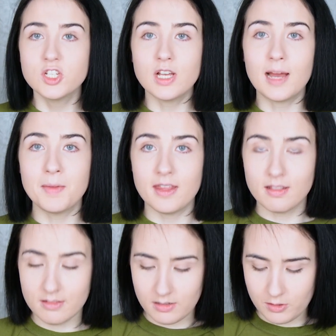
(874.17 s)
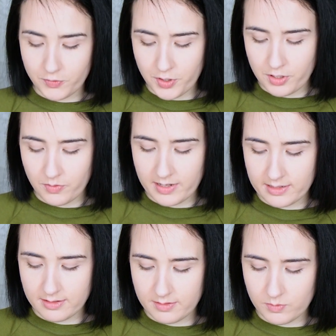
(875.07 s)
I mean, good for you.
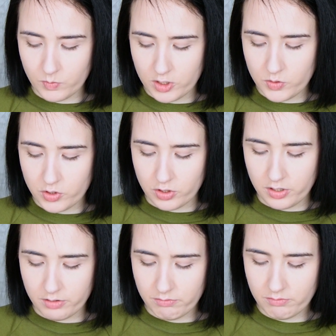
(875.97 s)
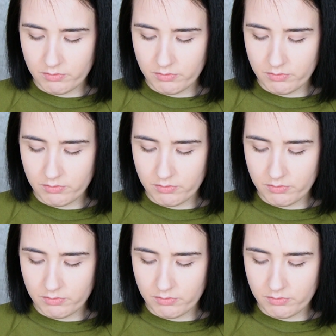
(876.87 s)
That's what you should do.